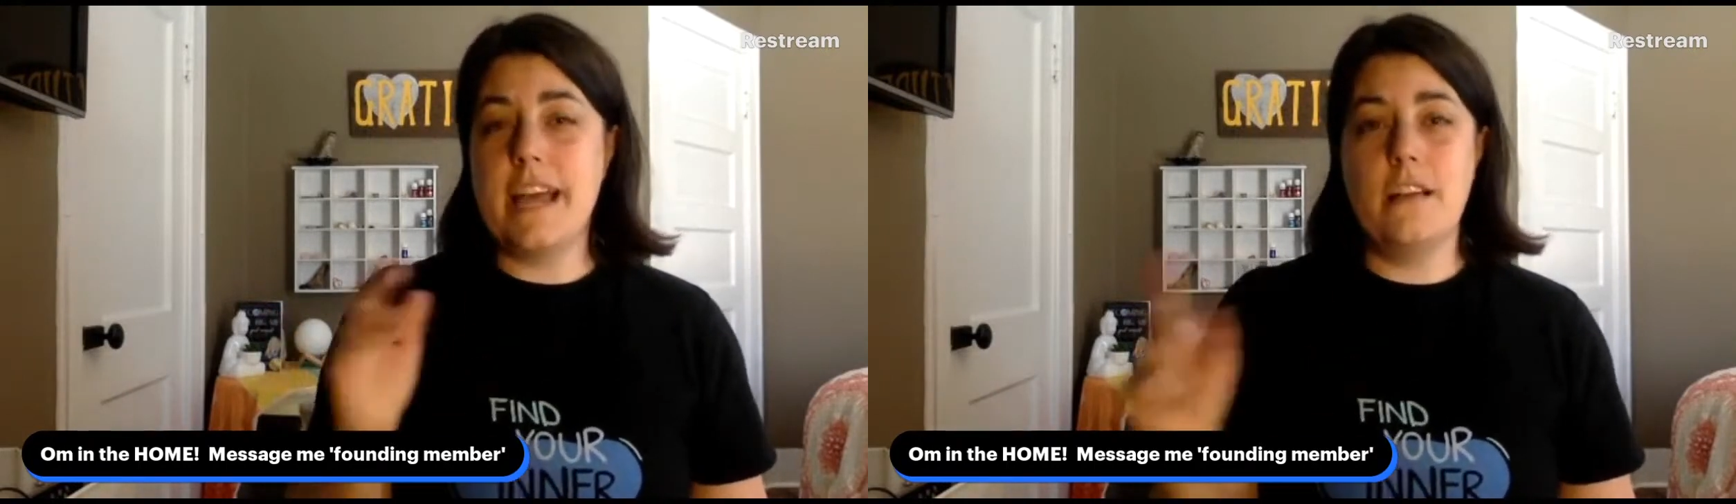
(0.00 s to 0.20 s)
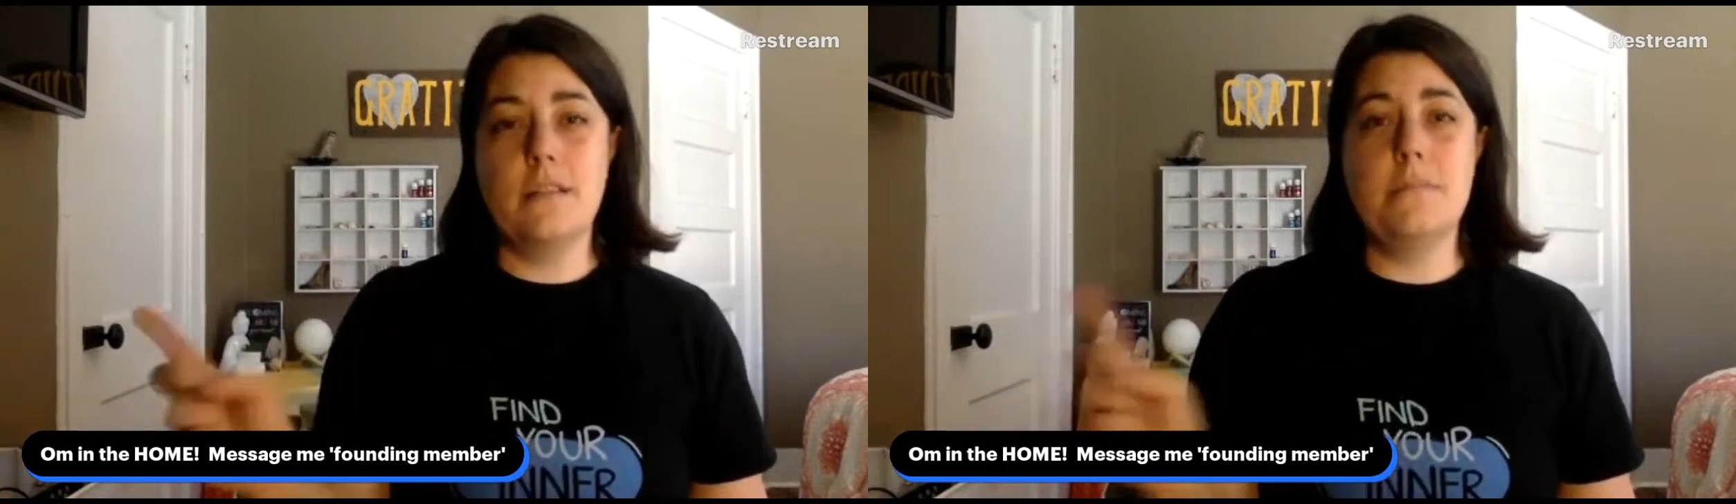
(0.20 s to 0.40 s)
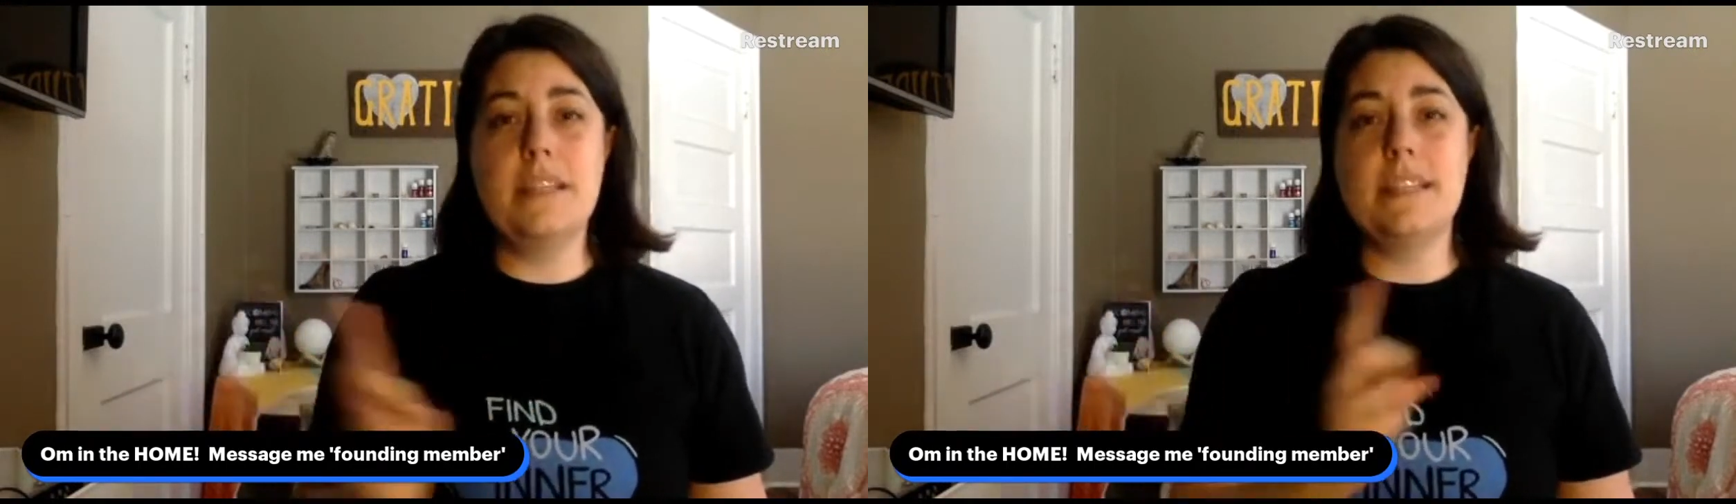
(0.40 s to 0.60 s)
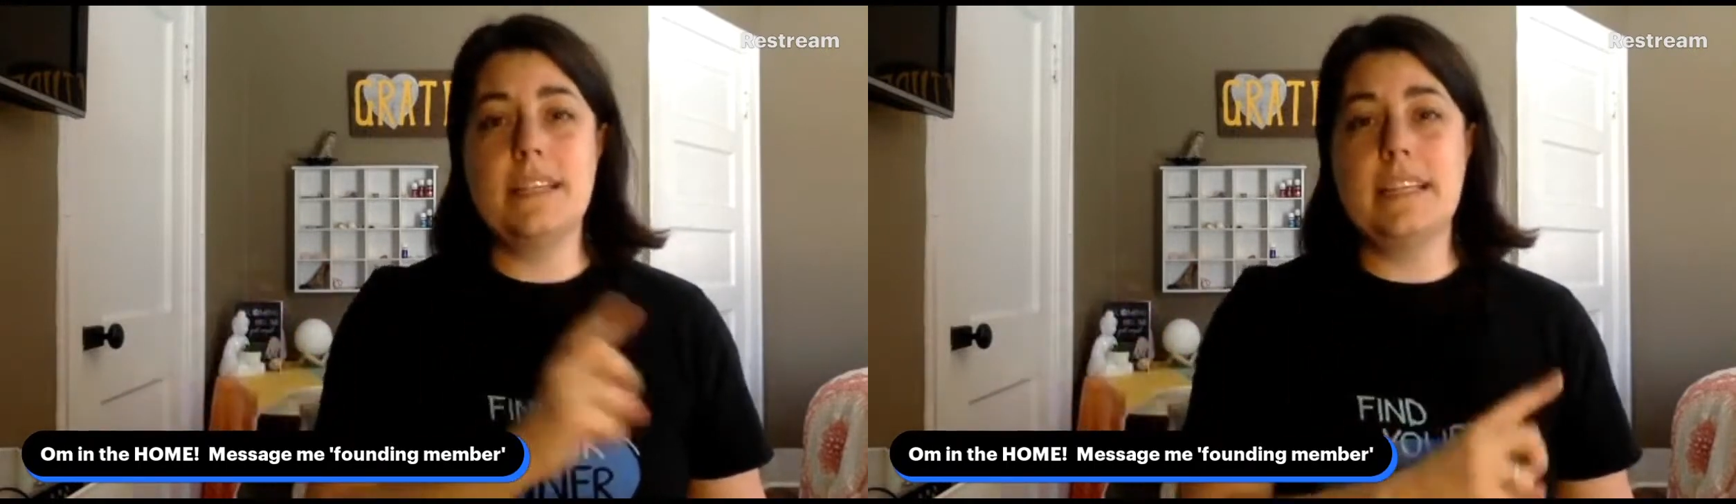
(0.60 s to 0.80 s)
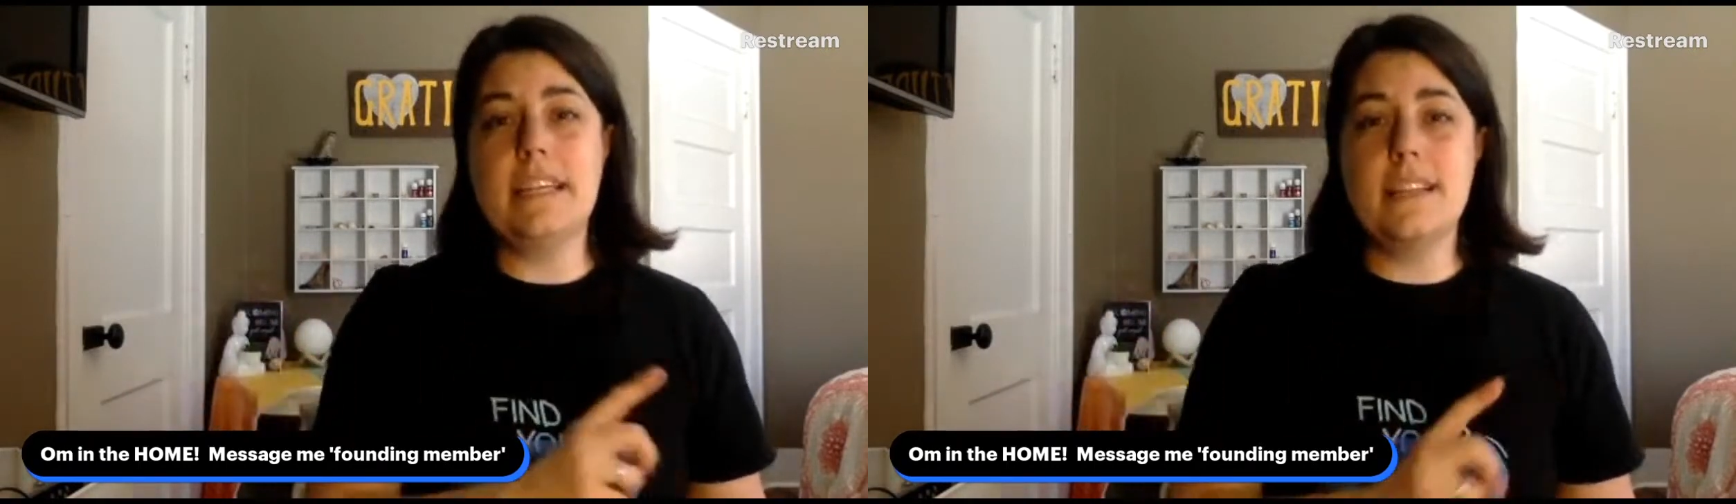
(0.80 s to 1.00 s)
and how to meet
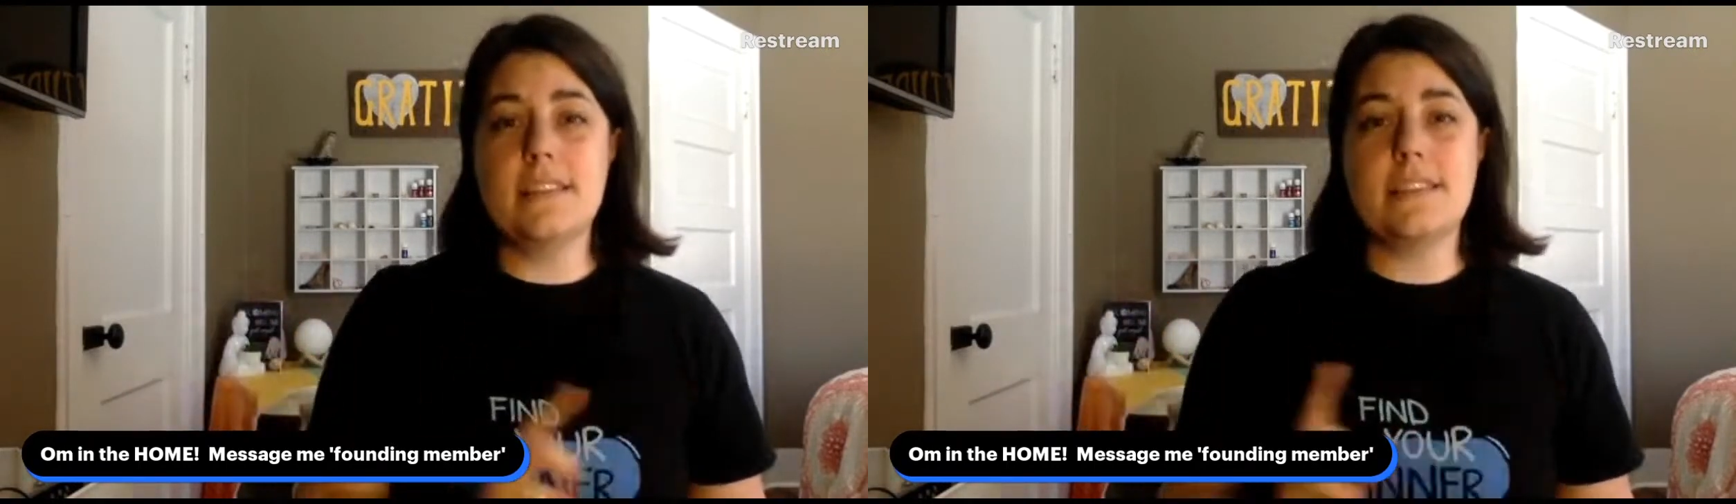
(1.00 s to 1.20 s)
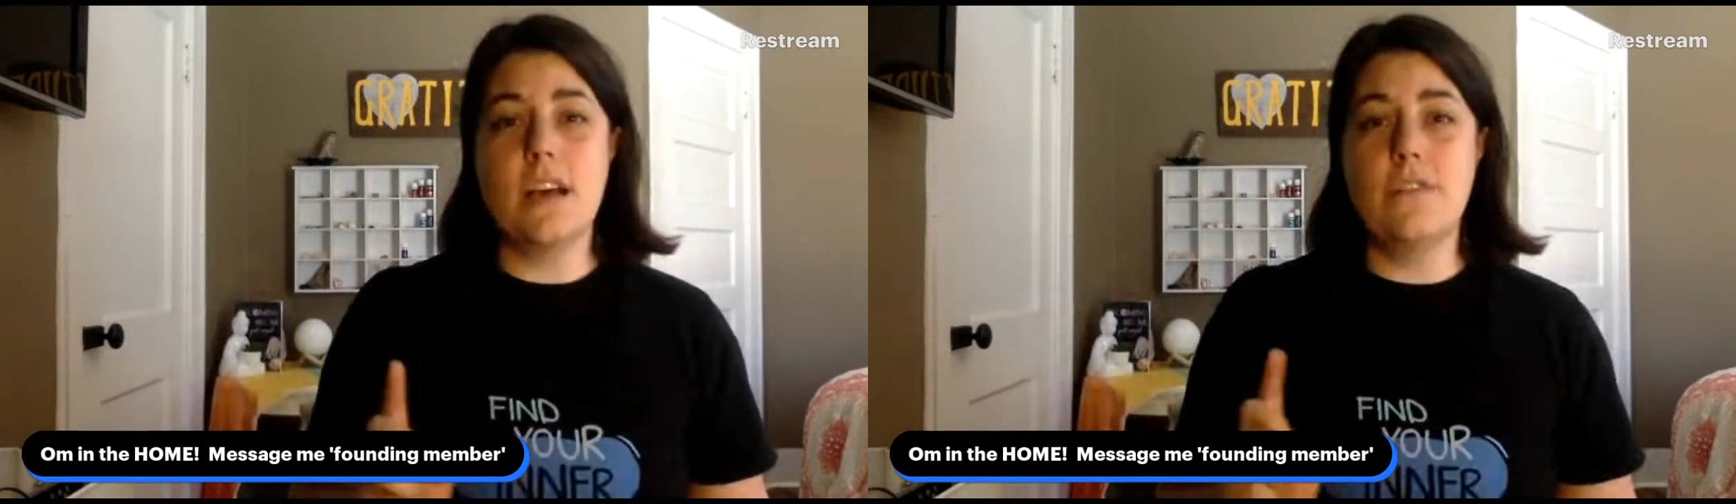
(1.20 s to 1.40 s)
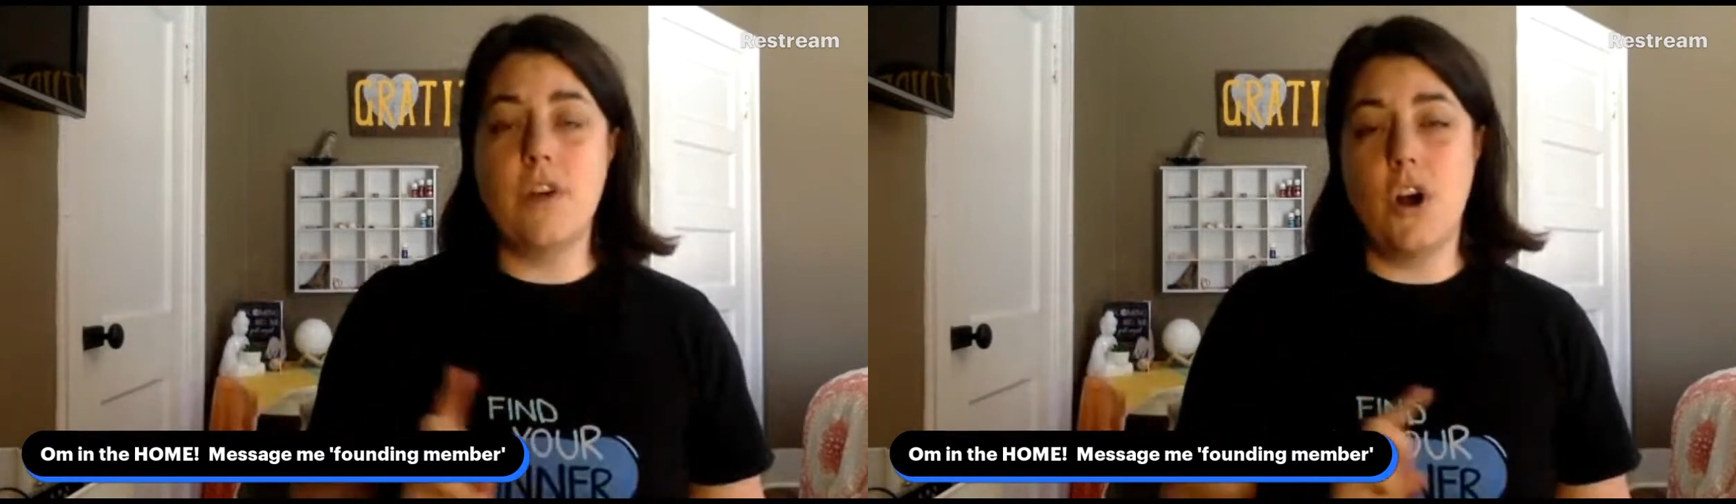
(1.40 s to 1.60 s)
the needs of